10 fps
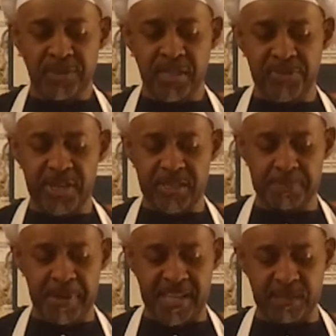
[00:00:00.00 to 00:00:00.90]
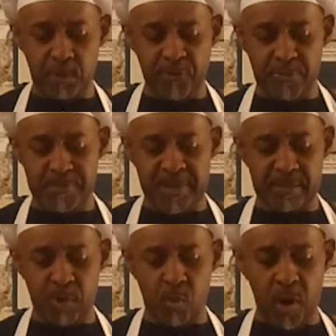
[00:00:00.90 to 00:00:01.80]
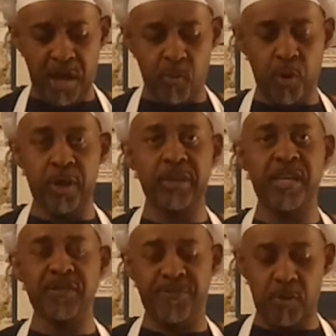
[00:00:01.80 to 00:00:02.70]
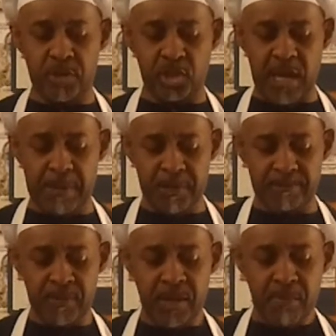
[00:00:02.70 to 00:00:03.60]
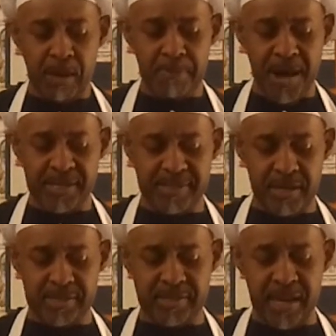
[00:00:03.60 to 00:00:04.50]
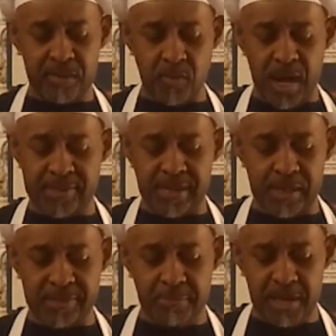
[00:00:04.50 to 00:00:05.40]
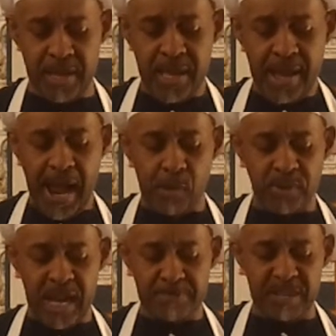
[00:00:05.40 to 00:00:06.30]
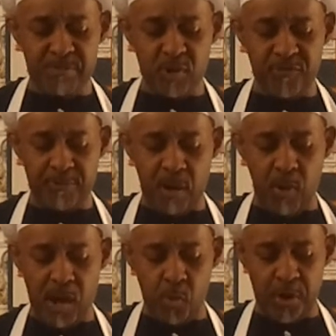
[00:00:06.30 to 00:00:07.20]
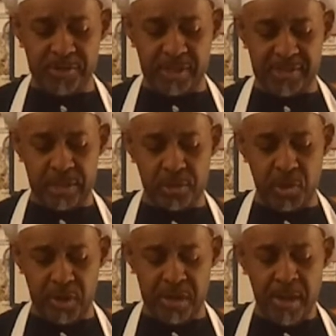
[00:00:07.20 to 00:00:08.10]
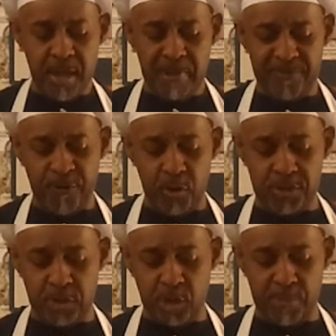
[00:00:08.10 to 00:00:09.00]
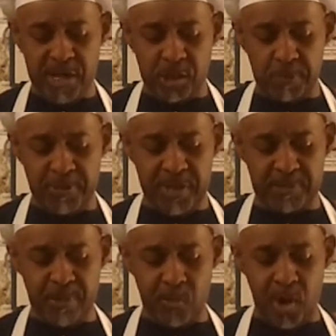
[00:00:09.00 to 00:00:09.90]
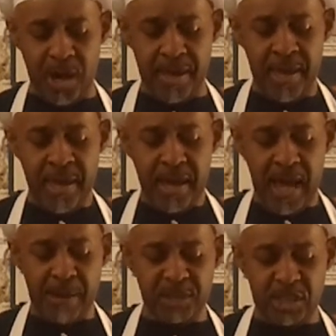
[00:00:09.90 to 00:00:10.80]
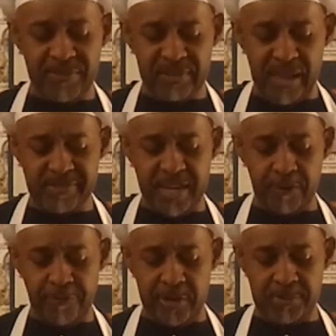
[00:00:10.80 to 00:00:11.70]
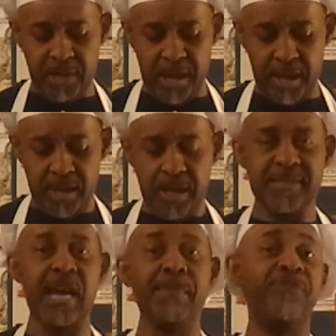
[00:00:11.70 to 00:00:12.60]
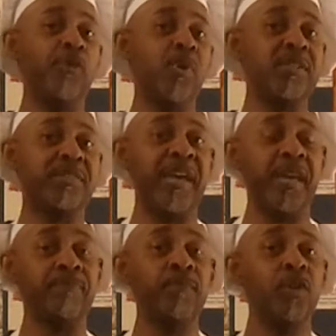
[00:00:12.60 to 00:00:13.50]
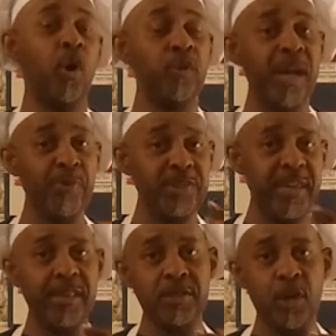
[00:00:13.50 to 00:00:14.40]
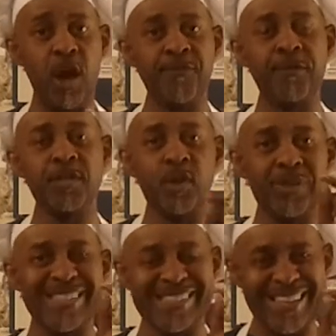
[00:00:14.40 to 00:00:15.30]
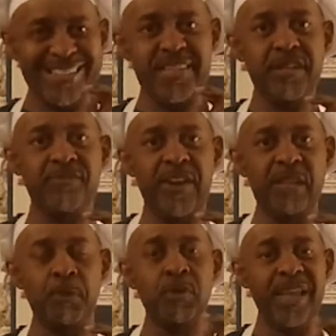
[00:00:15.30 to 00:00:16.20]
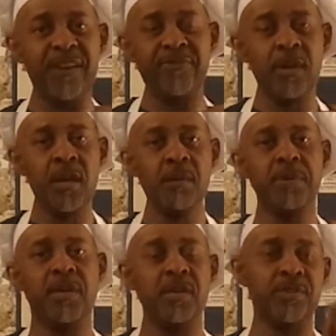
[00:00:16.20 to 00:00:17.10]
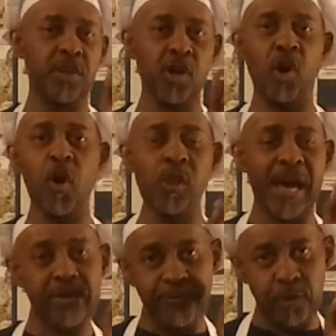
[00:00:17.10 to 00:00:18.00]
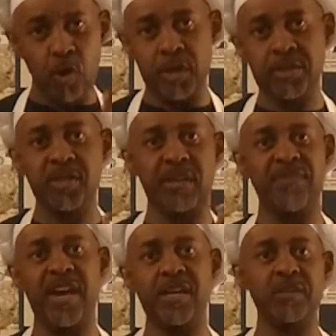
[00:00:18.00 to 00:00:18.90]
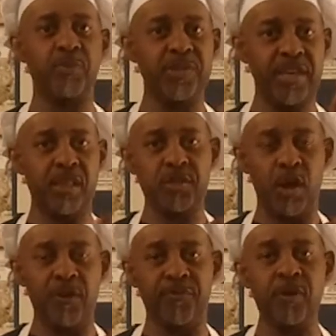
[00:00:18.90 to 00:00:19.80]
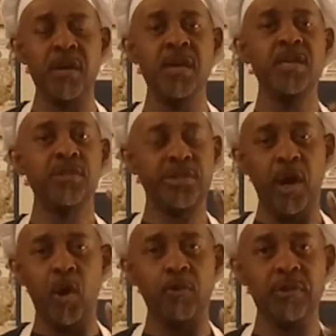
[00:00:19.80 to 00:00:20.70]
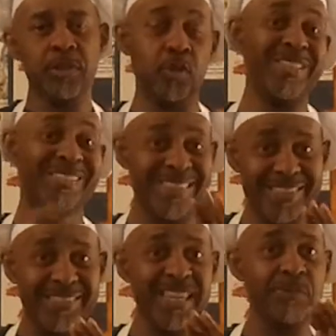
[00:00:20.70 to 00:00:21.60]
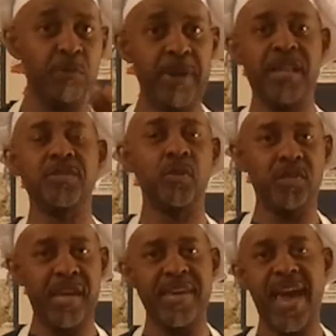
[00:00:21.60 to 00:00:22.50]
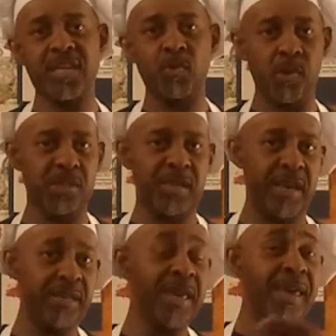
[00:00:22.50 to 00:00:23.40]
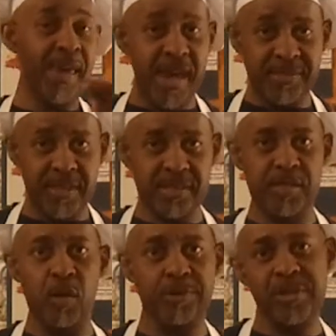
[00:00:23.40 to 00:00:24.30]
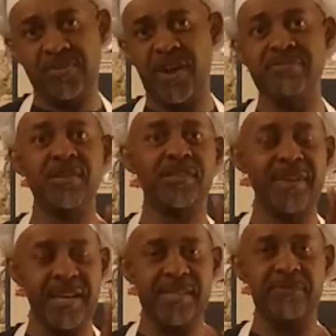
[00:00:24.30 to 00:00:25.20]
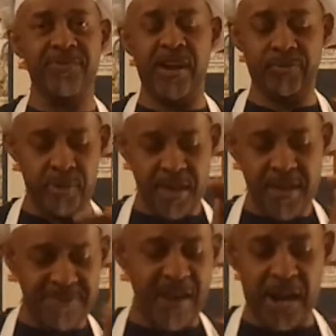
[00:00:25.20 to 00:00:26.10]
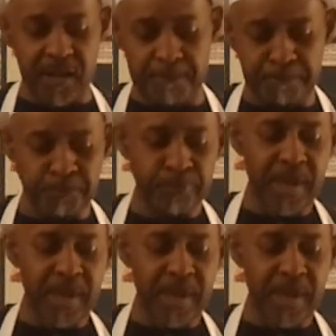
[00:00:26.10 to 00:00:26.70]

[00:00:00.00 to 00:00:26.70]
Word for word: Nothing is impossible for me because I'm a wide warrior, laser-focused champion. My mindset is set in rock-solid cement. I will not be moved from my wide warrior success journey. My focused determination predicts my why. I'm achieving lifestyle freedom today. Time out for 1 second. On that ridiculous offer, there's only 16 available left, because Nicole out of Florida took advantage of the ridiculous offer. So there's only 16 remaining, so take action. Once again, 860-656-8753. Fired up.